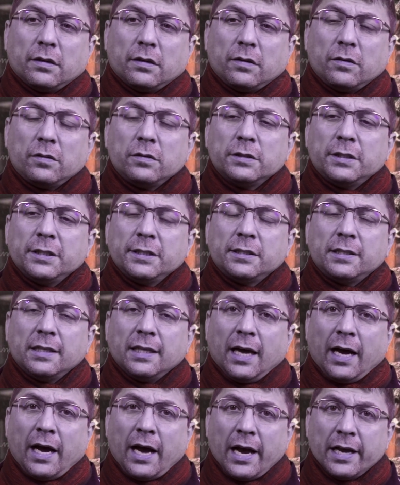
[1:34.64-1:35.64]
all these
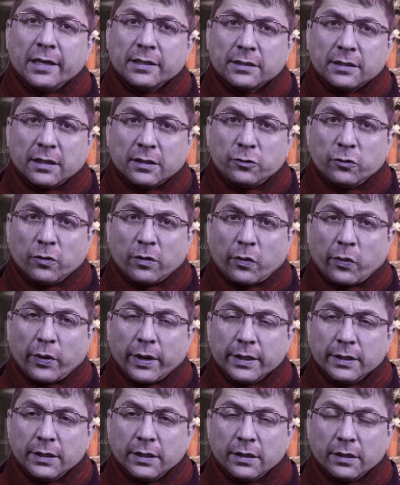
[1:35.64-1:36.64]
lies that you're
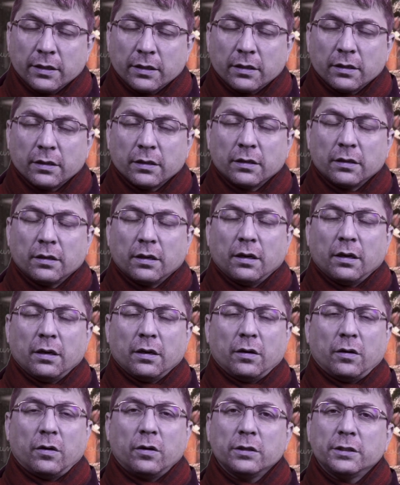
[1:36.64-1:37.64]
reading,
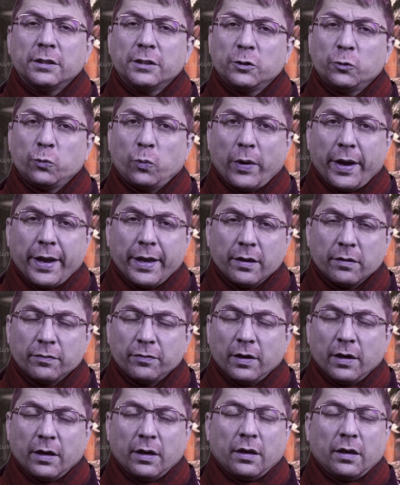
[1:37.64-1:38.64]
or this way of
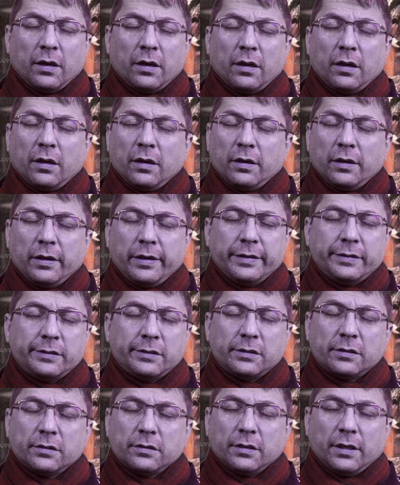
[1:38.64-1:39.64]

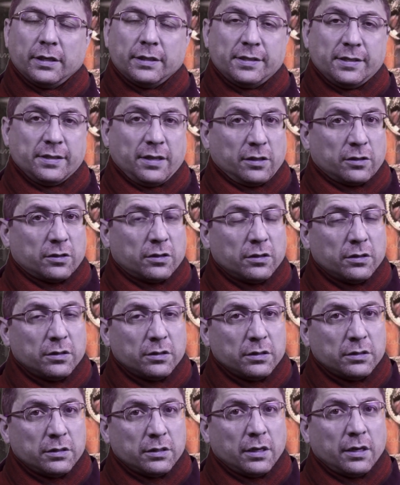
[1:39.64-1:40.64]
it's not
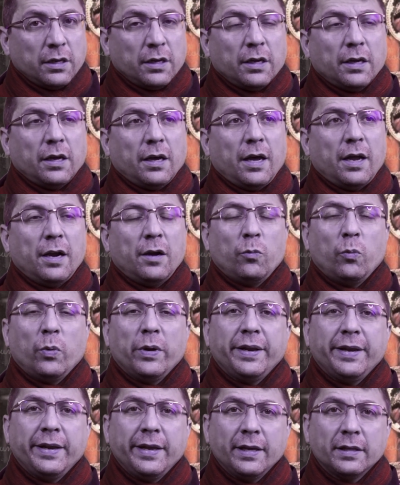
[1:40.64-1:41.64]
good, and we
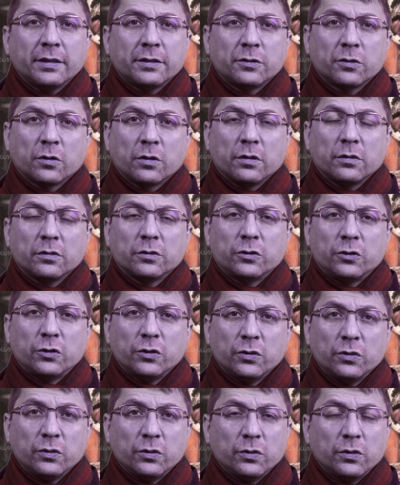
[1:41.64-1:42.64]
need
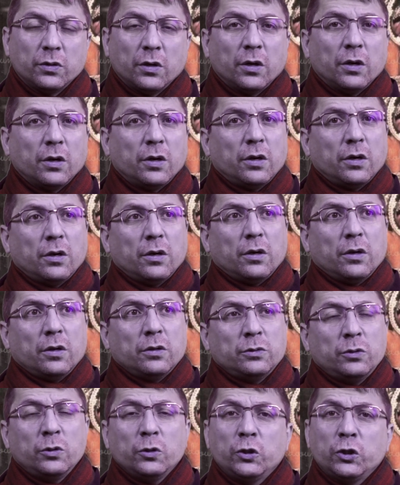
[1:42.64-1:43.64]
to
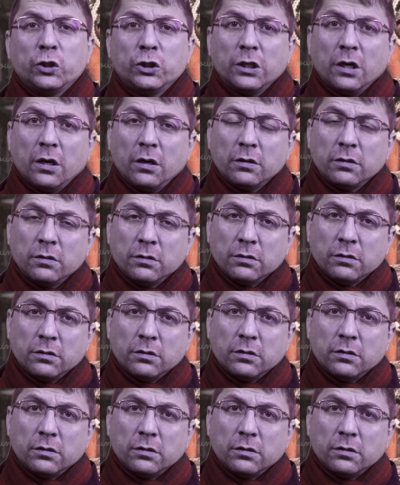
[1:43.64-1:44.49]
show